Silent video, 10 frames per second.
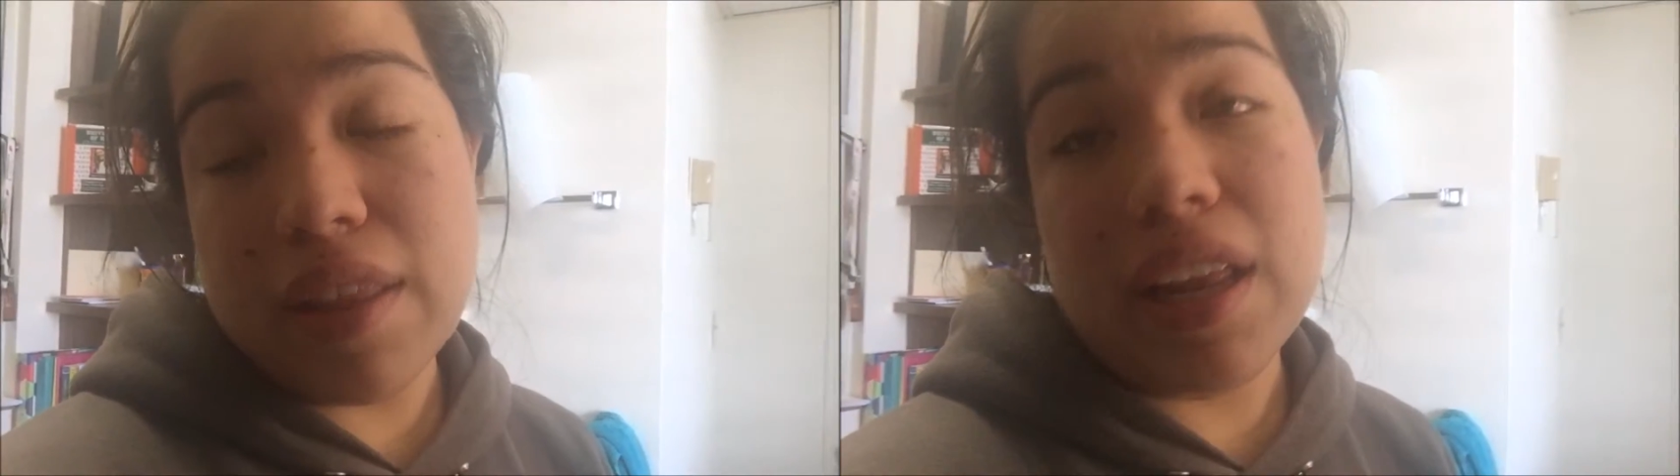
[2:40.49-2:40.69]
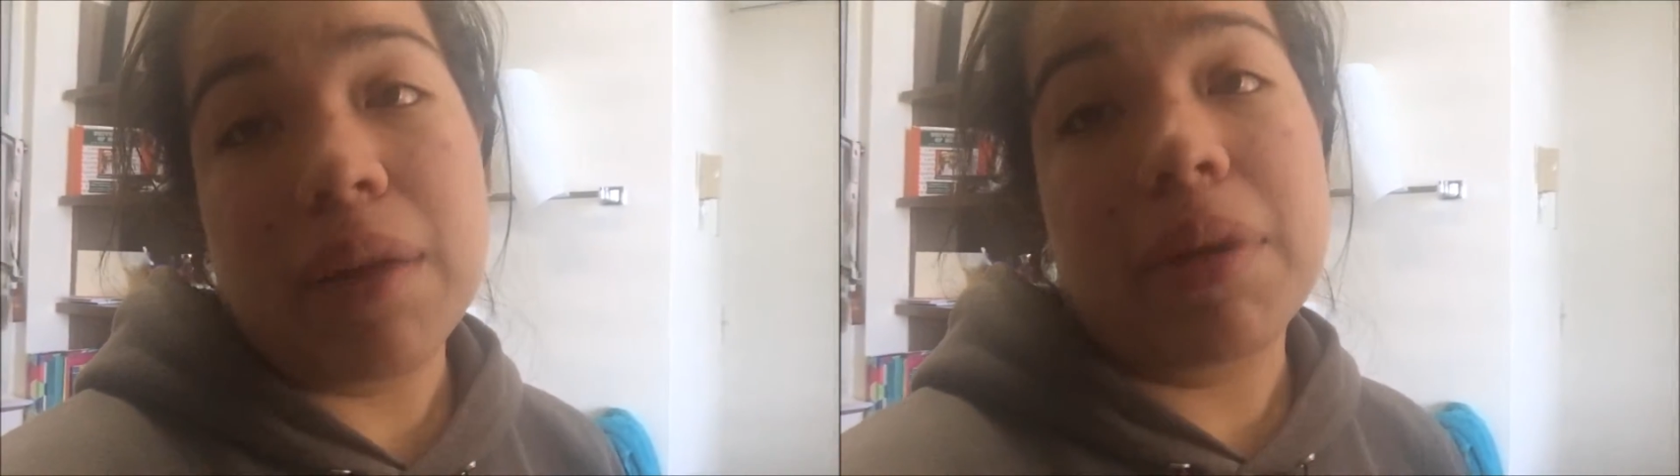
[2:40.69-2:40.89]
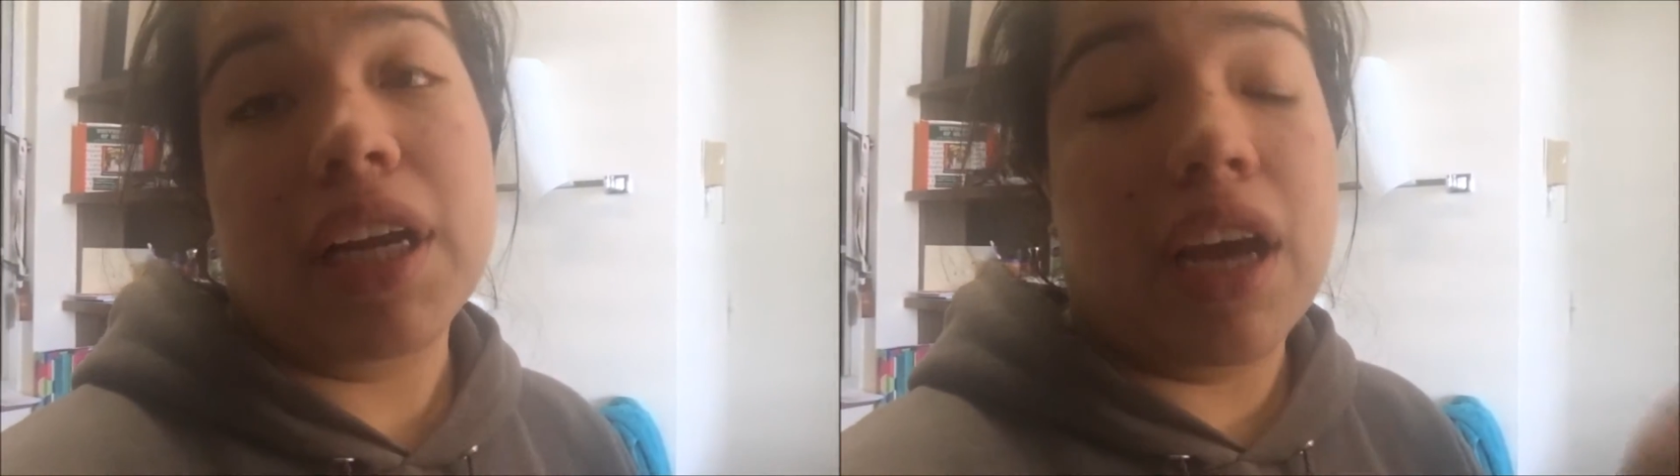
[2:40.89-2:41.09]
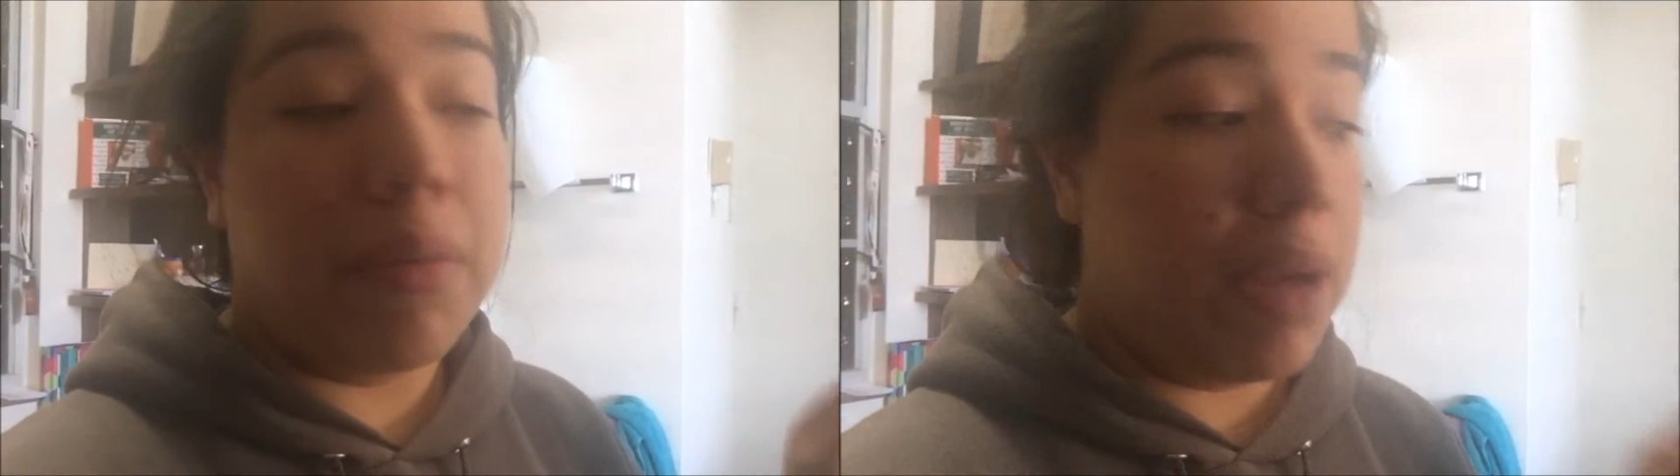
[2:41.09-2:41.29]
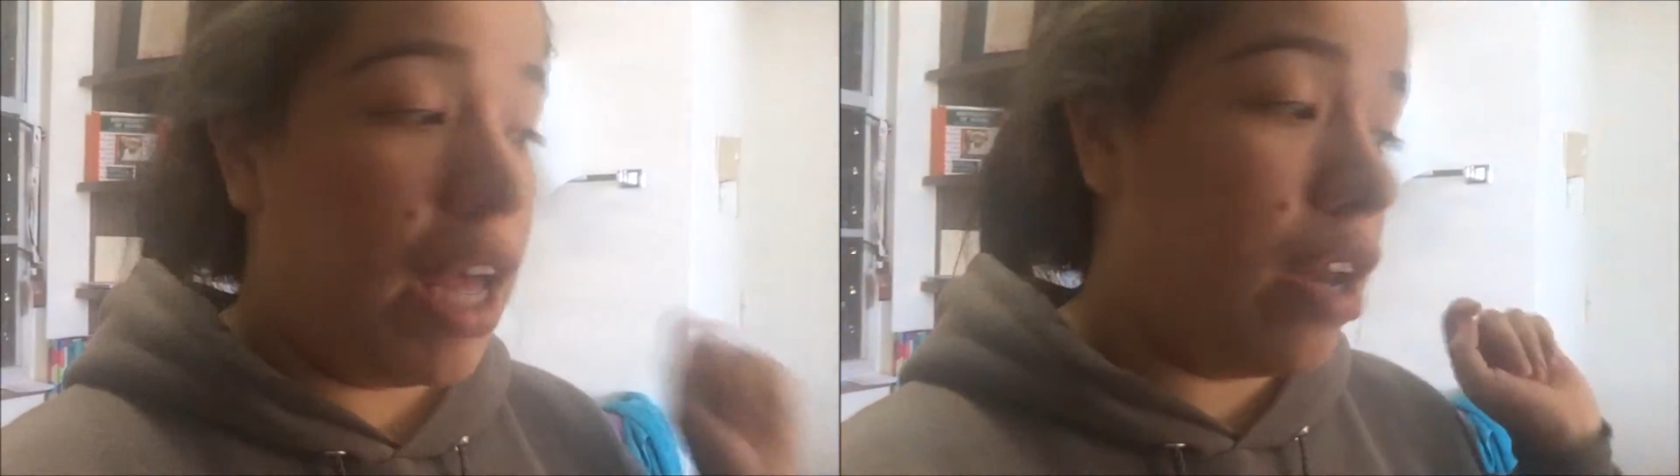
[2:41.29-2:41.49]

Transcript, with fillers: and then I'm gonna come